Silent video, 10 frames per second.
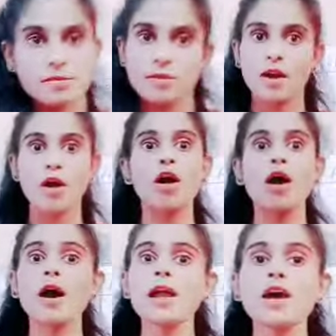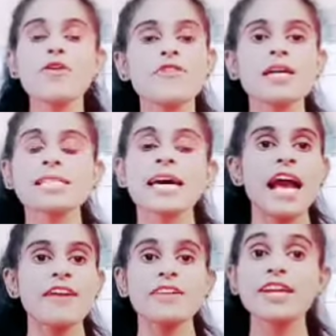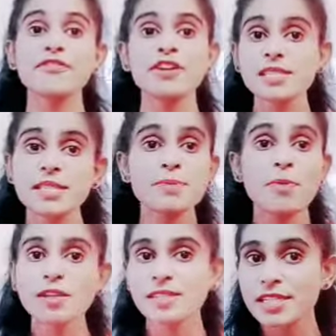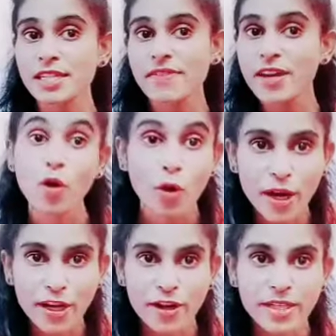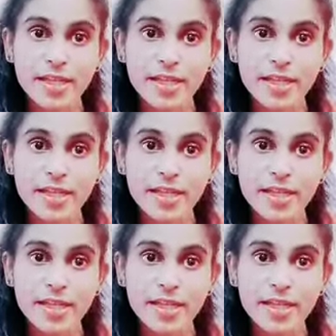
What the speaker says: All of us are having a first aid box at our home or not?